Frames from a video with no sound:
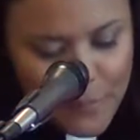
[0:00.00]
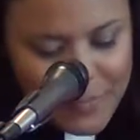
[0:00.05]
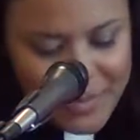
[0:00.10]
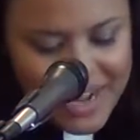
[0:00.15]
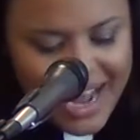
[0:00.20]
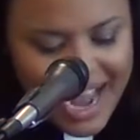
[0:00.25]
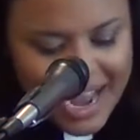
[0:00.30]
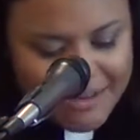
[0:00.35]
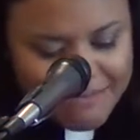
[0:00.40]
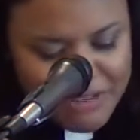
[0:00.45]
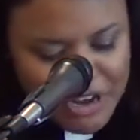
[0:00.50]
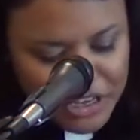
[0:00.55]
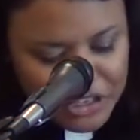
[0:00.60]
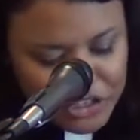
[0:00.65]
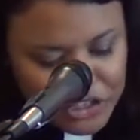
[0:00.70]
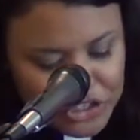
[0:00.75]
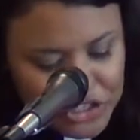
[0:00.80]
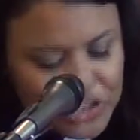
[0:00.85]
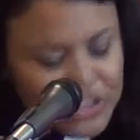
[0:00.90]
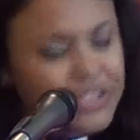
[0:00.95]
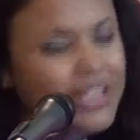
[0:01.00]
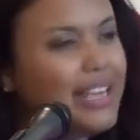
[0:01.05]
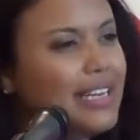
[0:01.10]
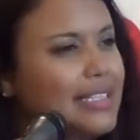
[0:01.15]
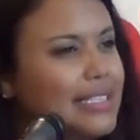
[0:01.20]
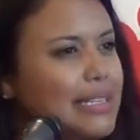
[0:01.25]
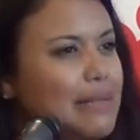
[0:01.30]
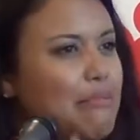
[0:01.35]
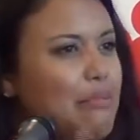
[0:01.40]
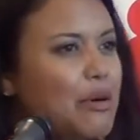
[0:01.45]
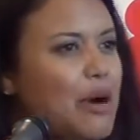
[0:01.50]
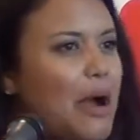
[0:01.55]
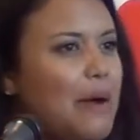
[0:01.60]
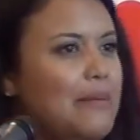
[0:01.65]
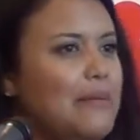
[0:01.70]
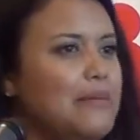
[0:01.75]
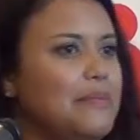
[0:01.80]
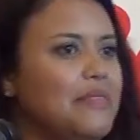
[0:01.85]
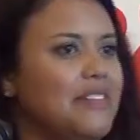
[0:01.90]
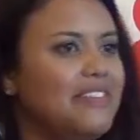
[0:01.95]
but I'm not sure that is the
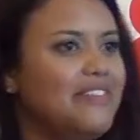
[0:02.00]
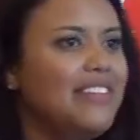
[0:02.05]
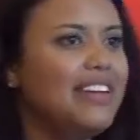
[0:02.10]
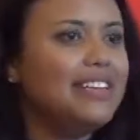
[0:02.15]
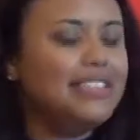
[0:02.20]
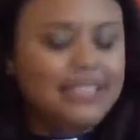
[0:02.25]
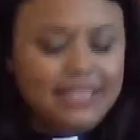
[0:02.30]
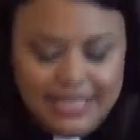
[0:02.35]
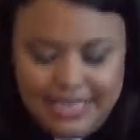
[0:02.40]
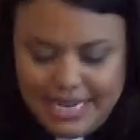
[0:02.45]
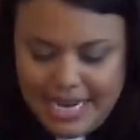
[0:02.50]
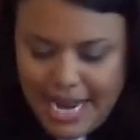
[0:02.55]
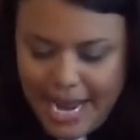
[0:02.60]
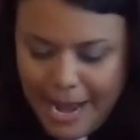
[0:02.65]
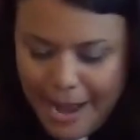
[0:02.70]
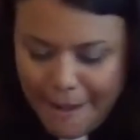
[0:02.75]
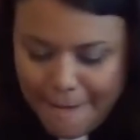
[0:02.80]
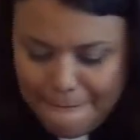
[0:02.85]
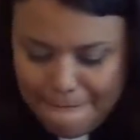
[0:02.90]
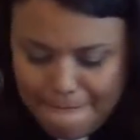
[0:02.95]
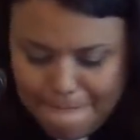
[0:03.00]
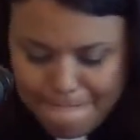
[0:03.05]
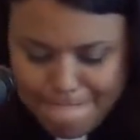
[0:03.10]
problem we face today.